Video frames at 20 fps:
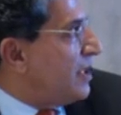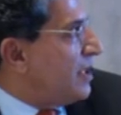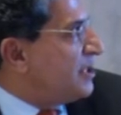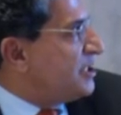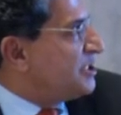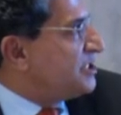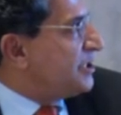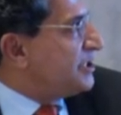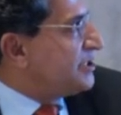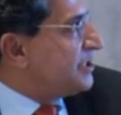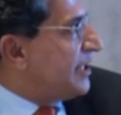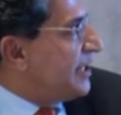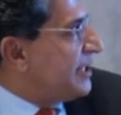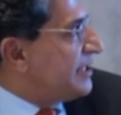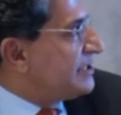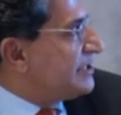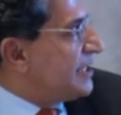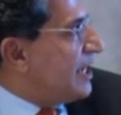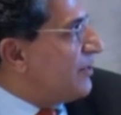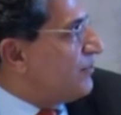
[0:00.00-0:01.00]
It's just an
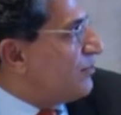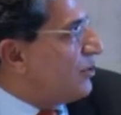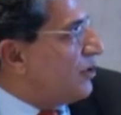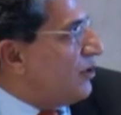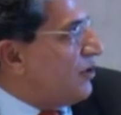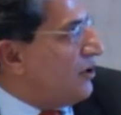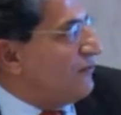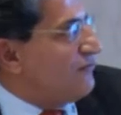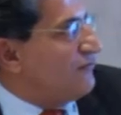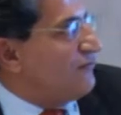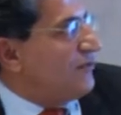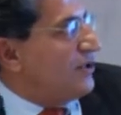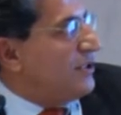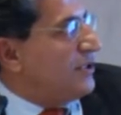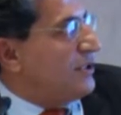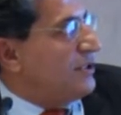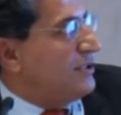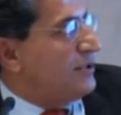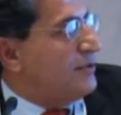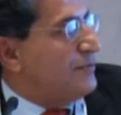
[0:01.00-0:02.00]
example of
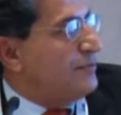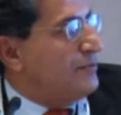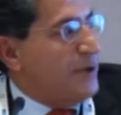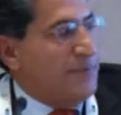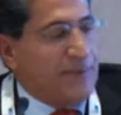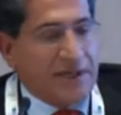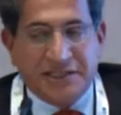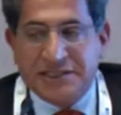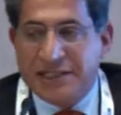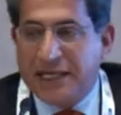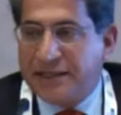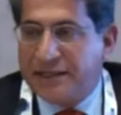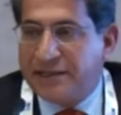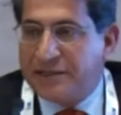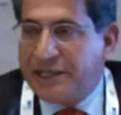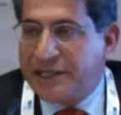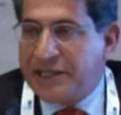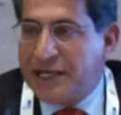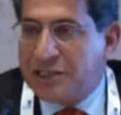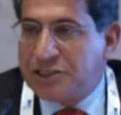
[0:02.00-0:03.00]
MIBIX and
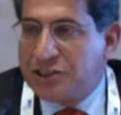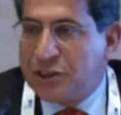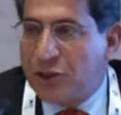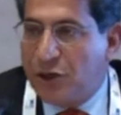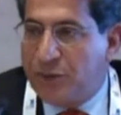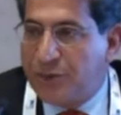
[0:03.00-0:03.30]
international